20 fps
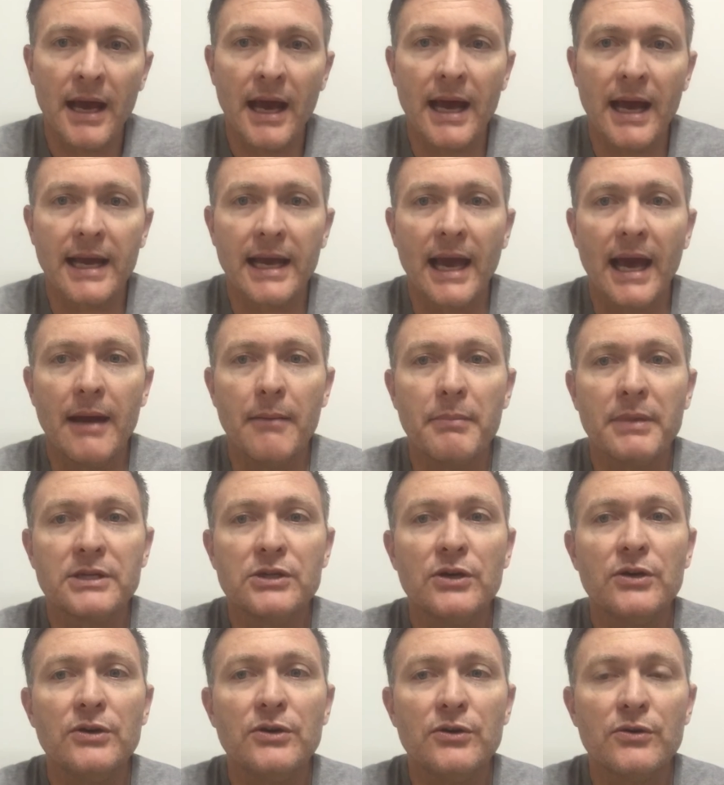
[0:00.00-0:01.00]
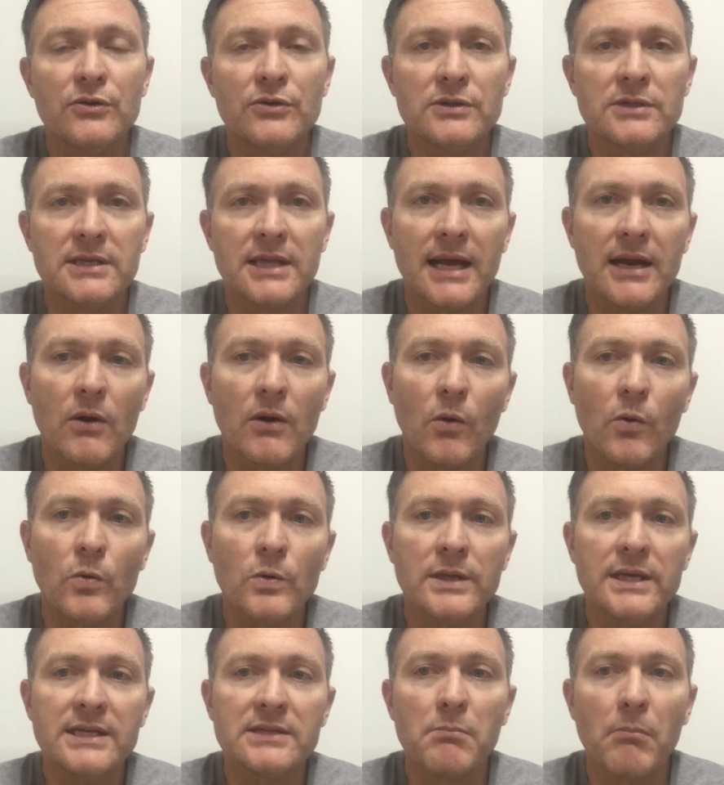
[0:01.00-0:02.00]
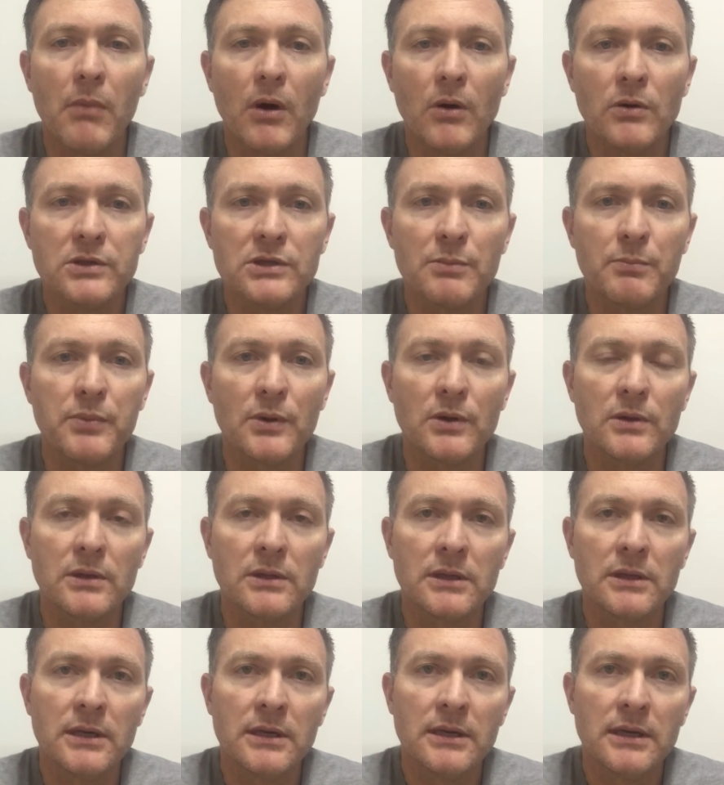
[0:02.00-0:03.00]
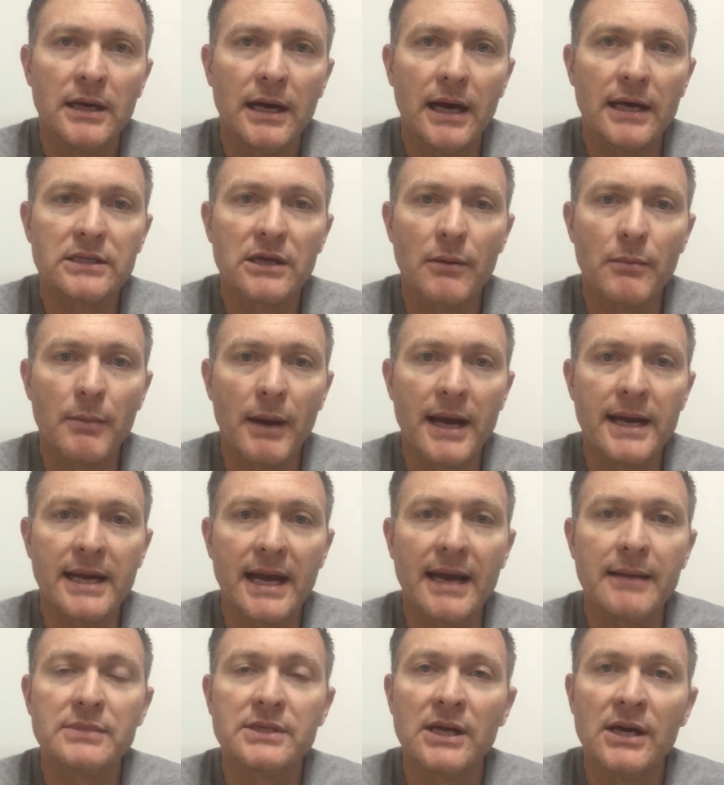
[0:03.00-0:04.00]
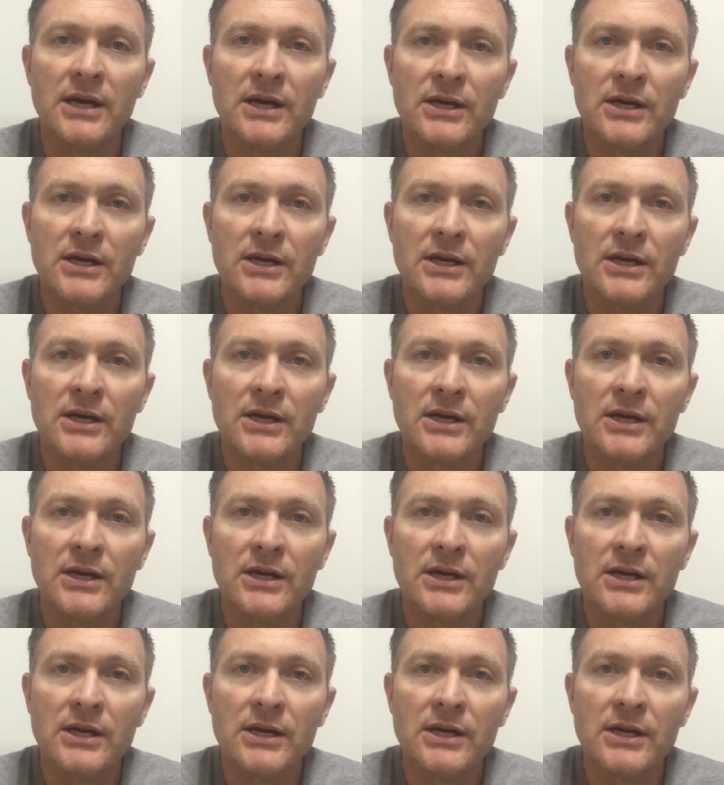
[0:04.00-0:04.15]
okay, but you use then all these multiple uh, domain names